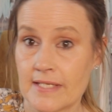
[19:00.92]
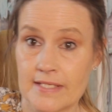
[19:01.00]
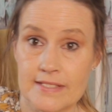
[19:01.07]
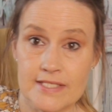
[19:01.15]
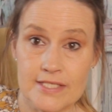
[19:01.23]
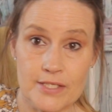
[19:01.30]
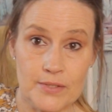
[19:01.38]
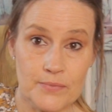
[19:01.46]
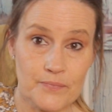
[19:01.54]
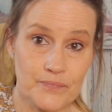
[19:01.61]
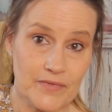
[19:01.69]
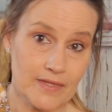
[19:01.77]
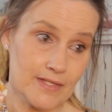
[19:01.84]
it into
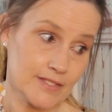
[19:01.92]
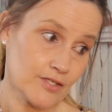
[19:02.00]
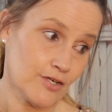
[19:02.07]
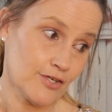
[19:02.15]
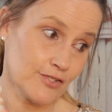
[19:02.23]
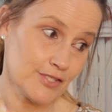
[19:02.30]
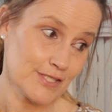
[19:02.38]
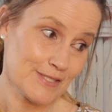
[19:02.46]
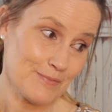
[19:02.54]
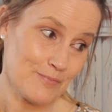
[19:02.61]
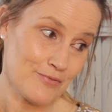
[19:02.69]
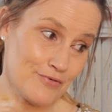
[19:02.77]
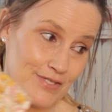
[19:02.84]
this gorgeous
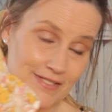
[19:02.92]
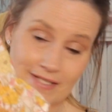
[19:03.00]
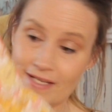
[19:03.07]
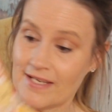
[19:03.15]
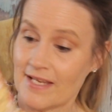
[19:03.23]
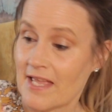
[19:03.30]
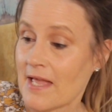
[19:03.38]
pretty